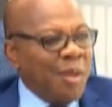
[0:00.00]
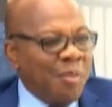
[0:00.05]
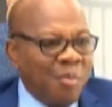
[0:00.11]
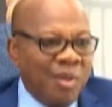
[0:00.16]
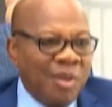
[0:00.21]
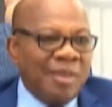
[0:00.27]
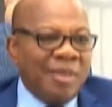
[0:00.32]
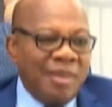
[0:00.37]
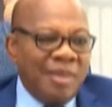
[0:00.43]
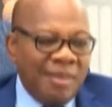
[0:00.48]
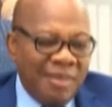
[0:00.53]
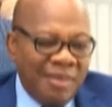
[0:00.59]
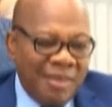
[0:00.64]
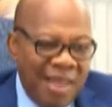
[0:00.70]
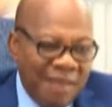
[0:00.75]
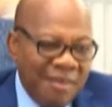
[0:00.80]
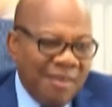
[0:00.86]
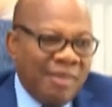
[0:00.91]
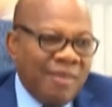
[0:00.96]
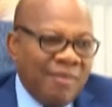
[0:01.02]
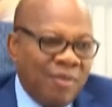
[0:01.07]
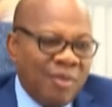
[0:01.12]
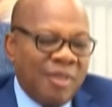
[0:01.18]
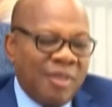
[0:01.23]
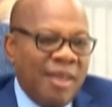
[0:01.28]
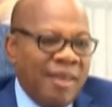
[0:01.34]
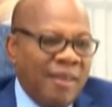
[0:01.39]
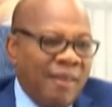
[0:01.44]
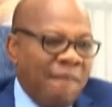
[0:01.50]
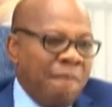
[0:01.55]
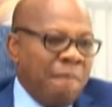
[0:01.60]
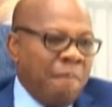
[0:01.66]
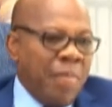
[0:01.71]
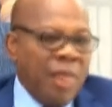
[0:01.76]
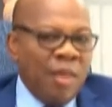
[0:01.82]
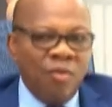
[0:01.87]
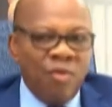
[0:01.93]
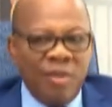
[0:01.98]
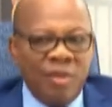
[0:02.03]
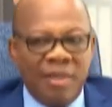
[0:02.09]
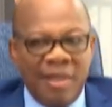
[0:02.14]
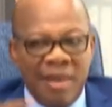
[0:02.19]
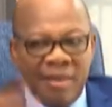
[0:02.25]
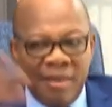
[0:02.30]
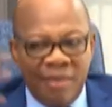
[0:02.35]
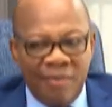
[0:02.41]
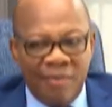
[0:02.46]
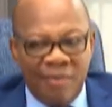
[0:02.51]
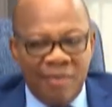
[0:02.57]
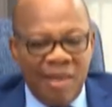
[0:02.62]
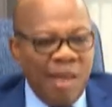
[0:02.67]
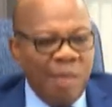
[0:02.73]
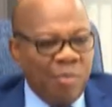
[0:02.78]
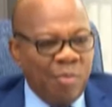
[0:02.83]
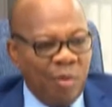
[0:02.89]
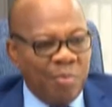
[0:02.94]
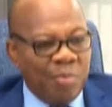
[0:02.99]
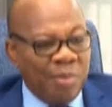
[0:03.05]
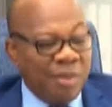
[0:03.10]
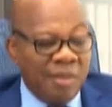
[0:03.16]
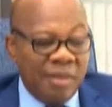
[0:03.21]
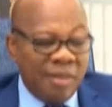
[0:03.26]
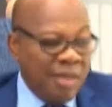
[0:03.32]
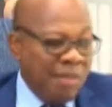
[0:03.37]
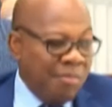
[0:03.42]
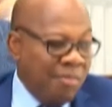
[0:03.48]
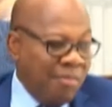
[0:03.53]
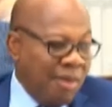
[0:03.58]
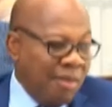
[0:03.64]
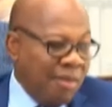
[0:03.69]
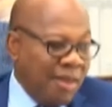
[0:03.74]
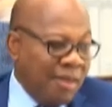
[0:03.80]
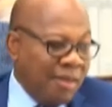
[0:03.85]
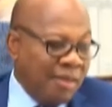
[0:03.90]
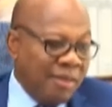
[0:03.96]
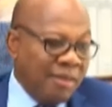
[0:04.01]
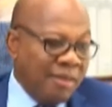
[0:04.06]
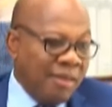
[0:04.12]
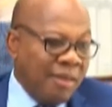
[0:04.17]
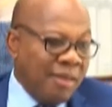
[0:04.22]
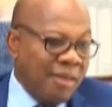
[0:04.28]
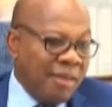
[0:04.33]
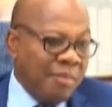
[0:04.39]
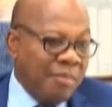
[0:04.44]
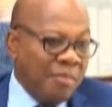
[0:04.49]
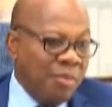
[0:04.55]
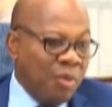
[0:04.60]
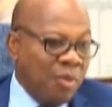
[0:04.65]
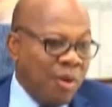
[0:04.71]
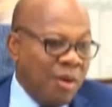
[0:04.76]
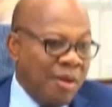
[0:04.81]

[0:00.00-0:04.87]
But the narrative was there. So the narrative of IPOB is the same as um, Boko